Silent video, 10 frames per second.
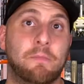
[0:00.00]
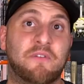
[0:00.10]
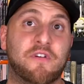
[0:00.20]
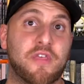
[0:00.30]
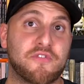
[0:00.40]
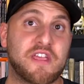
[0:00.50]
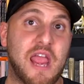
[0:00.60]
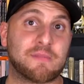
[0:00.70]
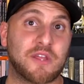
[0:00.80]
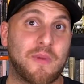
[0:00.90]
But for the 3
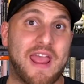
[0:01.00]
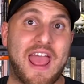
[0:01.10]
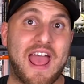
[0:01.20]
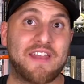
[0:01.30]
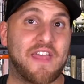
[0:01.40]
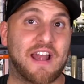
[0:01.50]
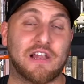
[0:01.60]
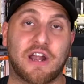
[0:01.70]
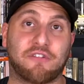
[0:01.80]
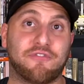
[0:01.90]
games that we had, they had a
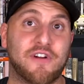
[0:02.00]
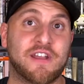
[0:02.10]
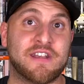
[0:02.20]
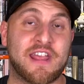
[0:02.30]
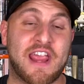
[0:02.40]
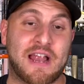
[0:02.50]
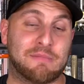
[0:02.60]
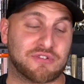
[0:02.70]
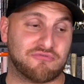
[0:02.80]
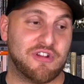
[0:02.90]
lot of fun, and I'm
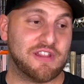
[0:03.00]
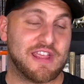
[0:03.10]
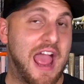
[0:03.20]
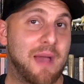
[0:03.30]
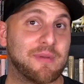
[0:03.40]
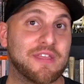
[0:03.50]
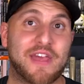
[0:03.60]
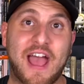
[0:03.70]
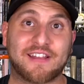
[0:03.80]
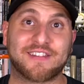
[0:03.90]
just really happy
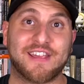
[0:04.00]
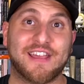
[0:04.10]
that